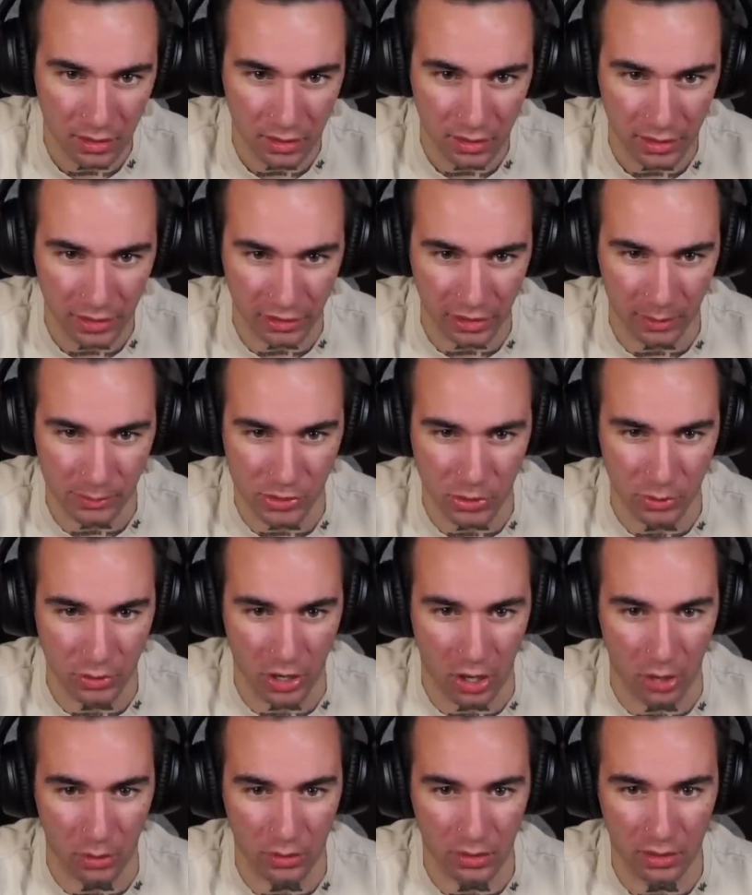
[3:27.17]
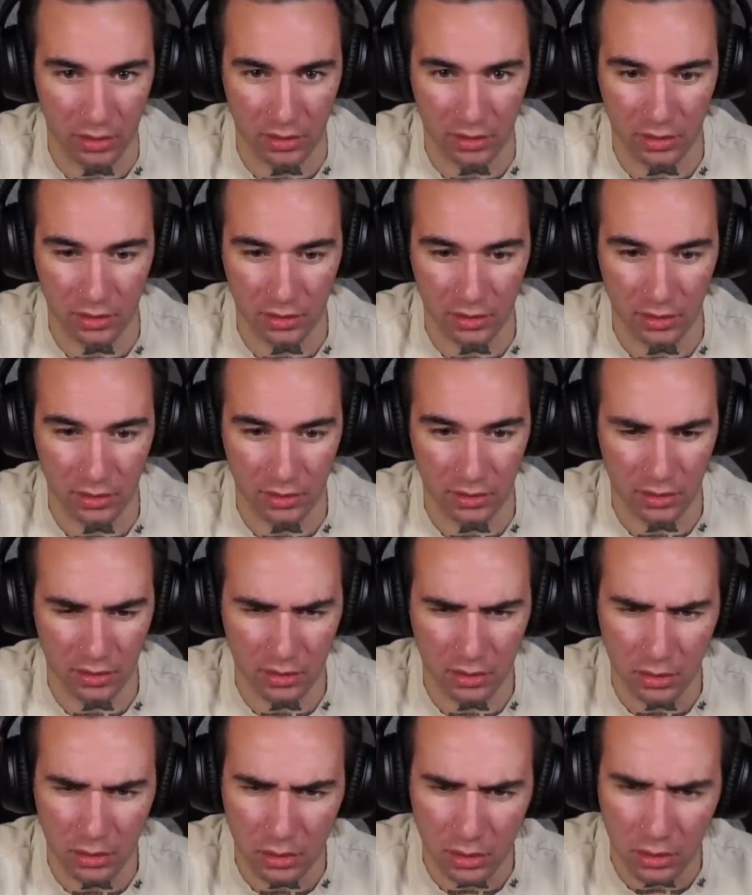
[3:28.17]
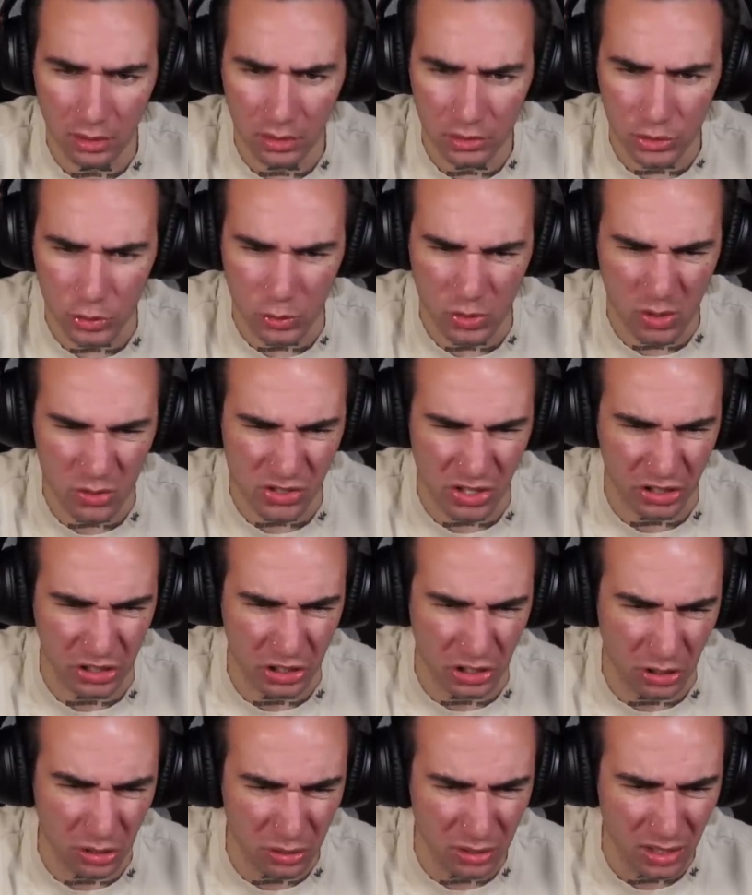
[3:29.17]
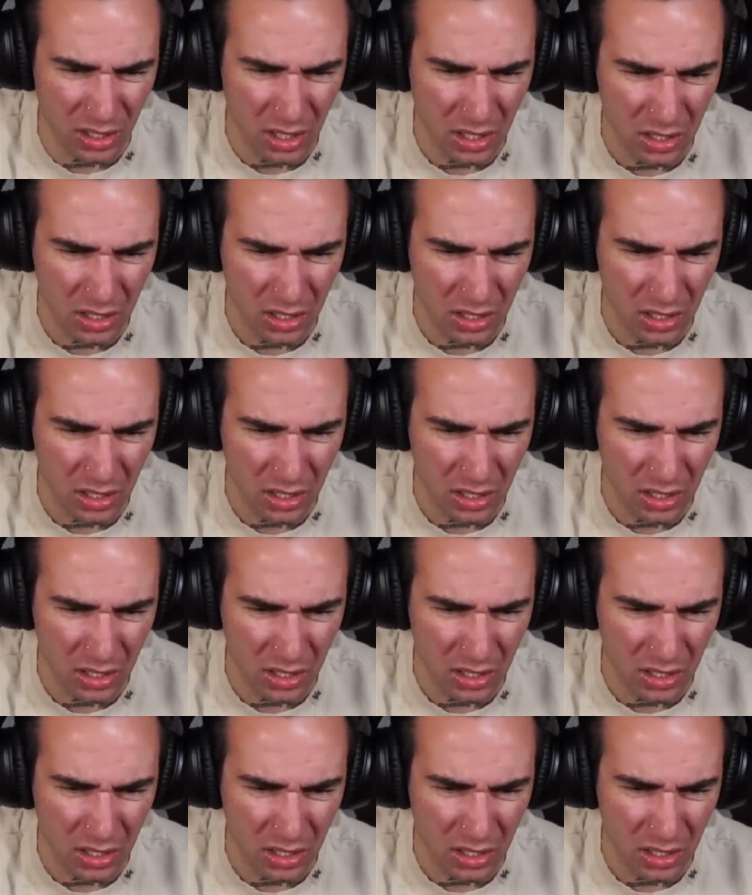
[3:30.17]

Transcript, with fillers: Here comes Yuno. Yuno's a girl?